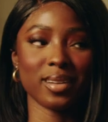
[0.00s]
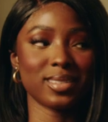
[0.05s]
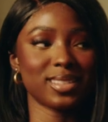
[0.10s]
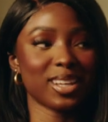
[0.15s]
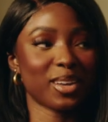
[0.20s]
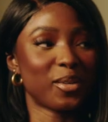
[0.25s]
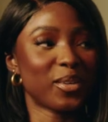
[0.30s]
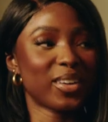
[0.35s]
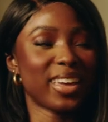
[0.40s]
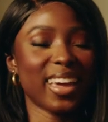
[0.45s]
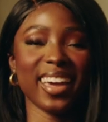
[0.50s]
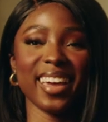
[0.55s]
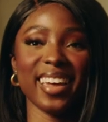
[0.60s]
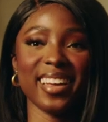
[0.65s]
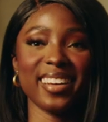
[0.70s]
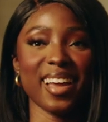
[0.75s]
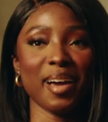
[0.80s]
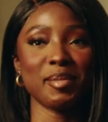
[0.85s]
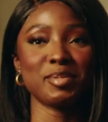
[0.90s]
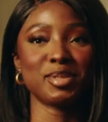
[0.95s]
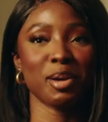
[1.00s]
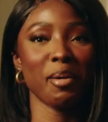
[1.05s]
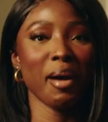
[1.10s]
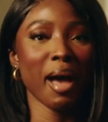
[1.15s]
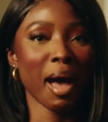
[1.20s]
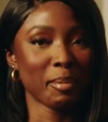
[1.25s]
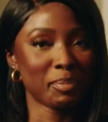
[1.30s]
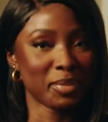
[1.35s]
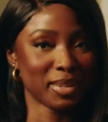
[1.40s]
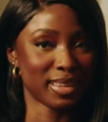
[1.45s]
And I was like, okay. And I'm so
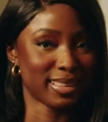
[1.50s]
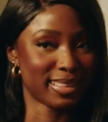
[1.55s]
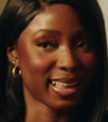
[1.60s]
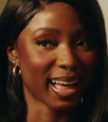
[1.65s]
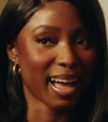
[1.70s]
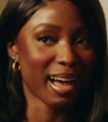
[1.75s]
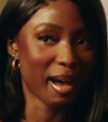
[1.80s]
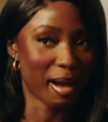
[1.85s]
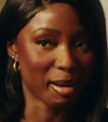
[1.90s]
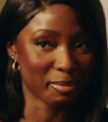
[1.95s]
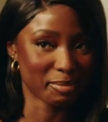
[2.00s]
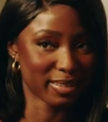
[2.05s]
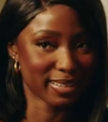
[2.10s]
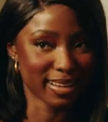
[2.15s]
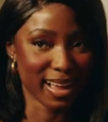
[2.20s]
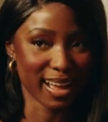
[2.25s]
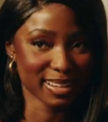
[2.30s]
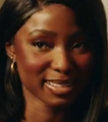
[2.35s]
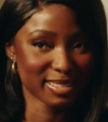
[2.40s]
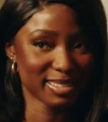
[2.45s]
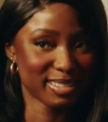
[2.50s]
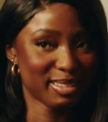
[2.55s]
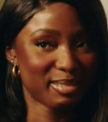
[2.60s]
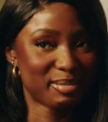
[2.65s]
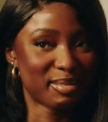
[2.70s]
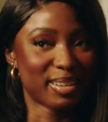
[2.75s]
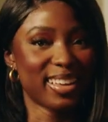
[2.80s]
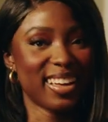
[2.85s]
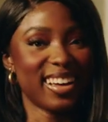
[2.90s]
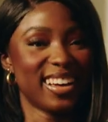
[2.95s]
happy that that happened, actually,
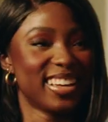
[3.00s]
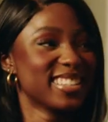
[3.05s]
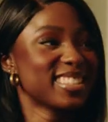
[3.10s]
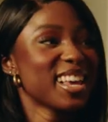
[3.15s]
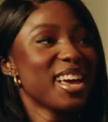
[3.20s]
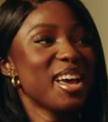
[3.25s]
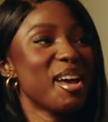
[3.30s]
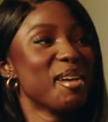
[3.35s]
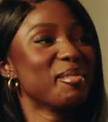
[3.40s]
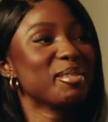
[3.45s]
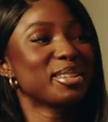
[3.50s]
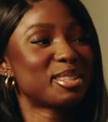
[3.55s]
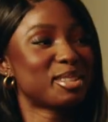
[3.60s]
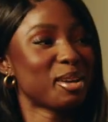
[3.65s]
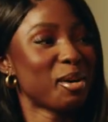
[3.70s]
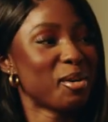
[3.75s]
because it was